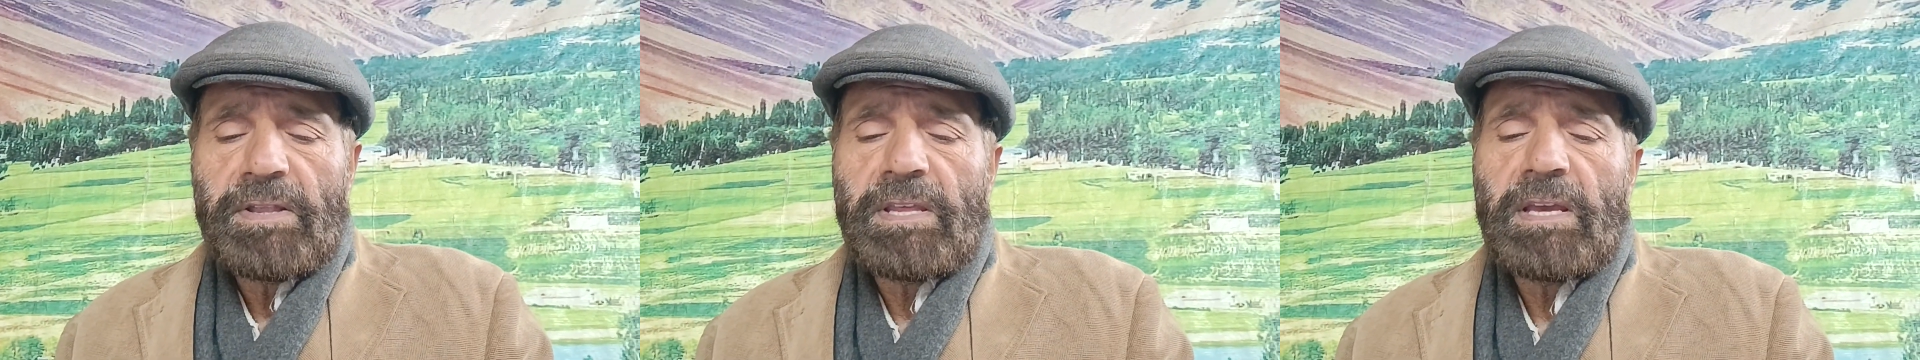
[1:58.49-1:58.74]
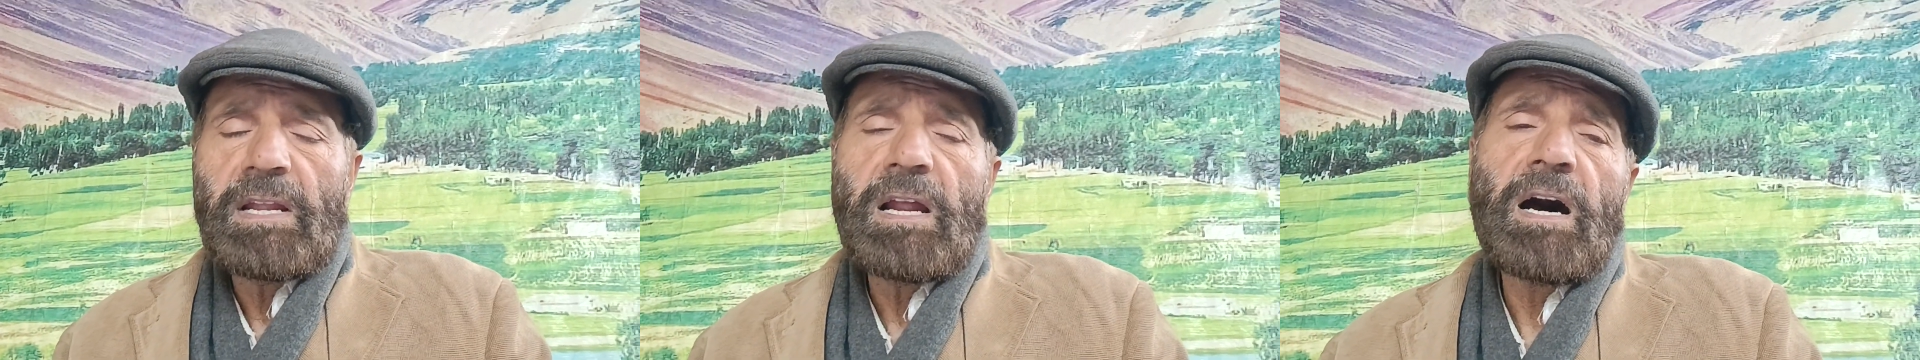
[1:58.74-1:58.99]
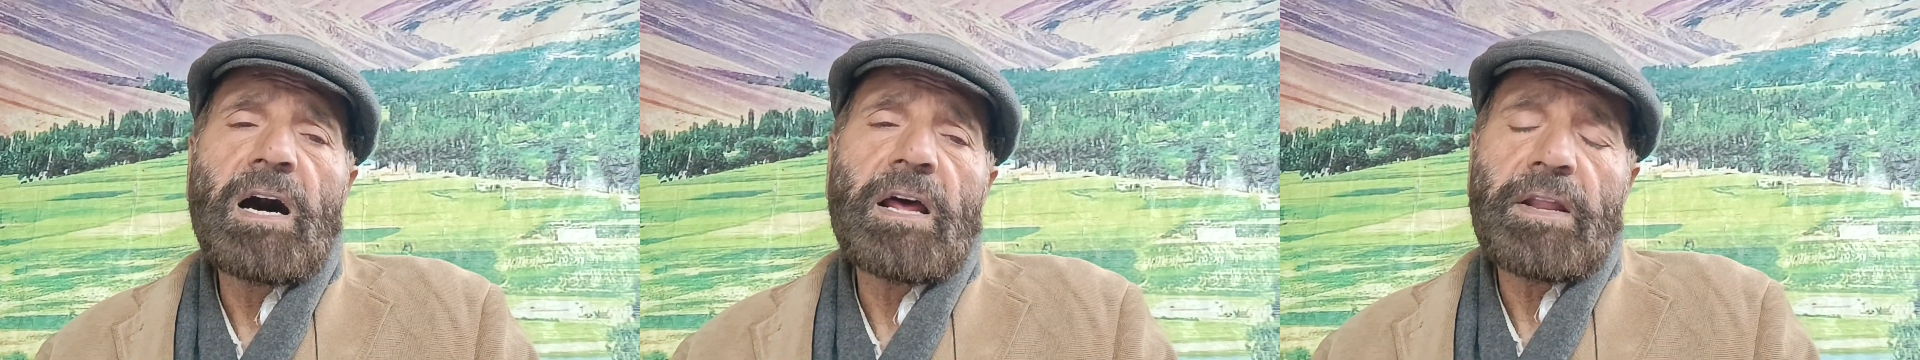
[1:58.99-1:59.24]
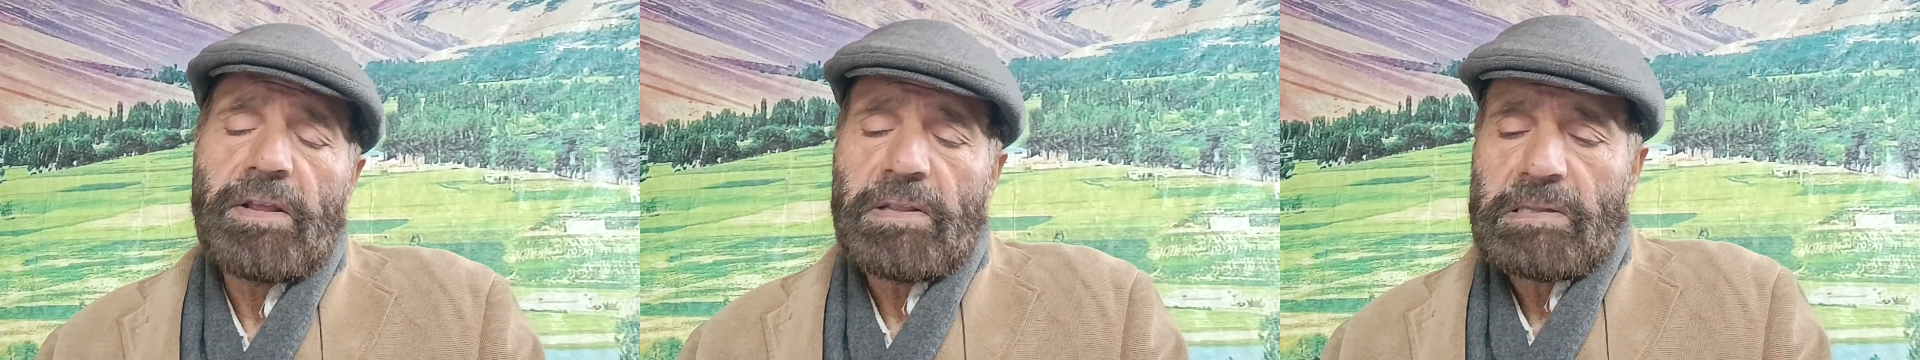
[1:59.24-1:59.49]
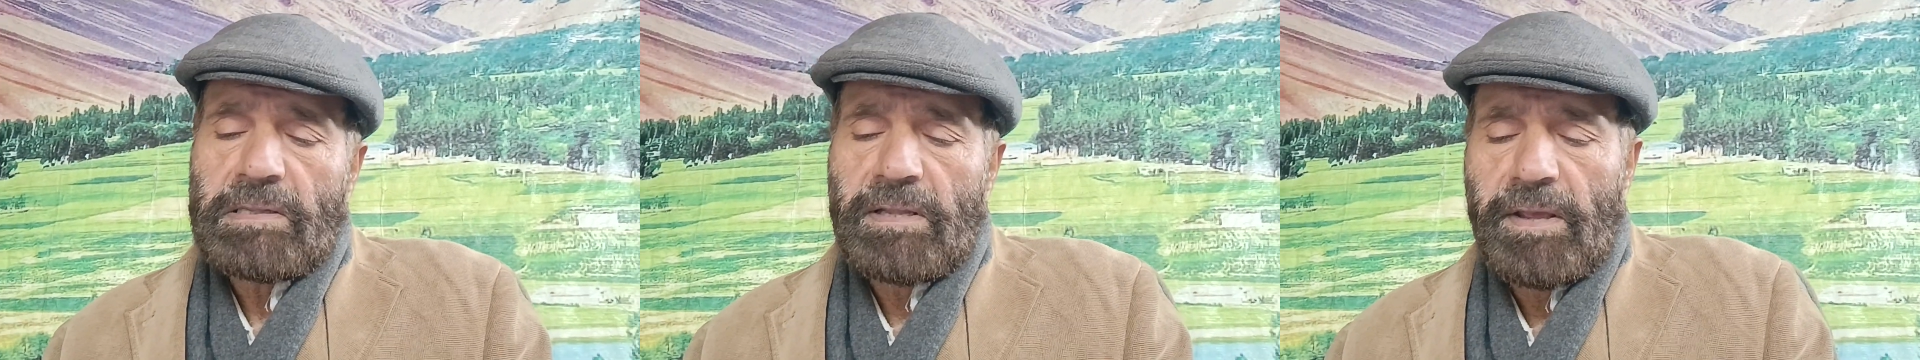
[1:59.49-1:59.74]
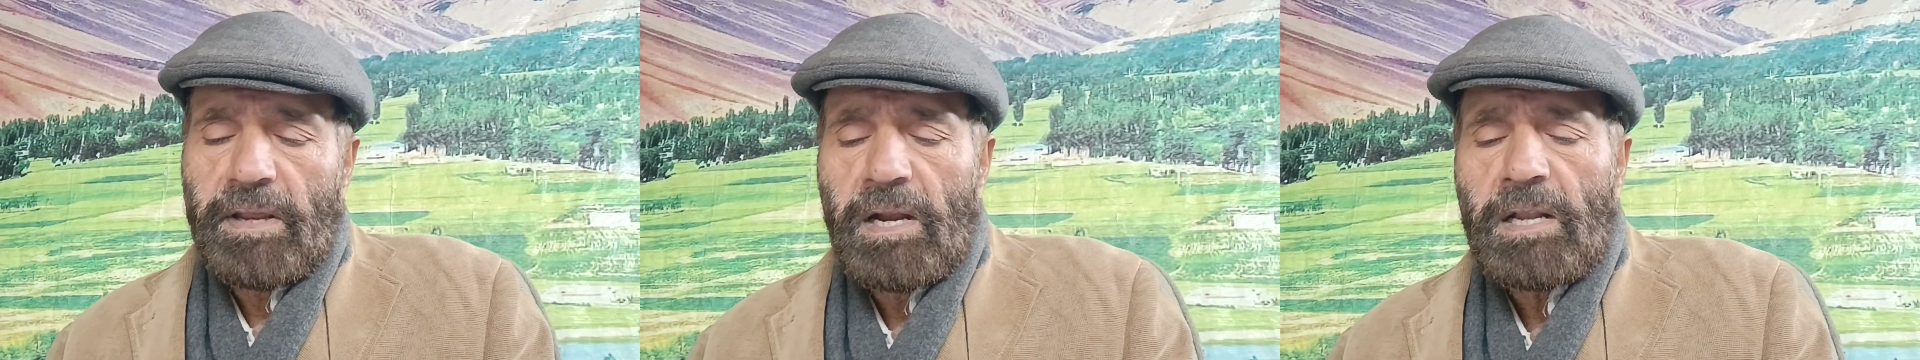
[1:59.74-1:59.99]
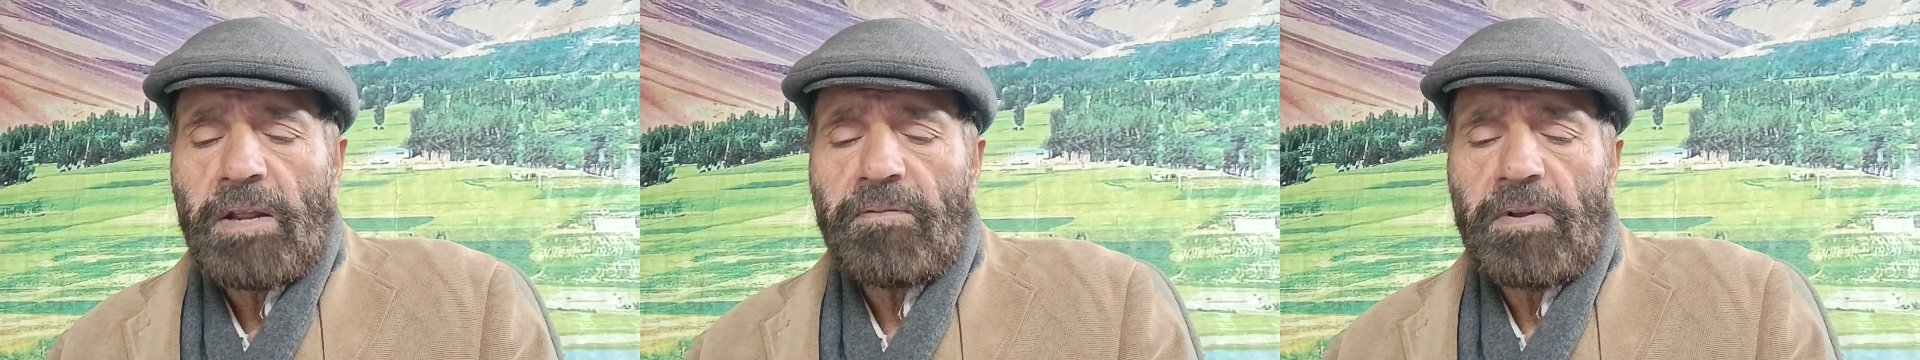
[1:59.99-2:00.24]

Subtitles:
There are negative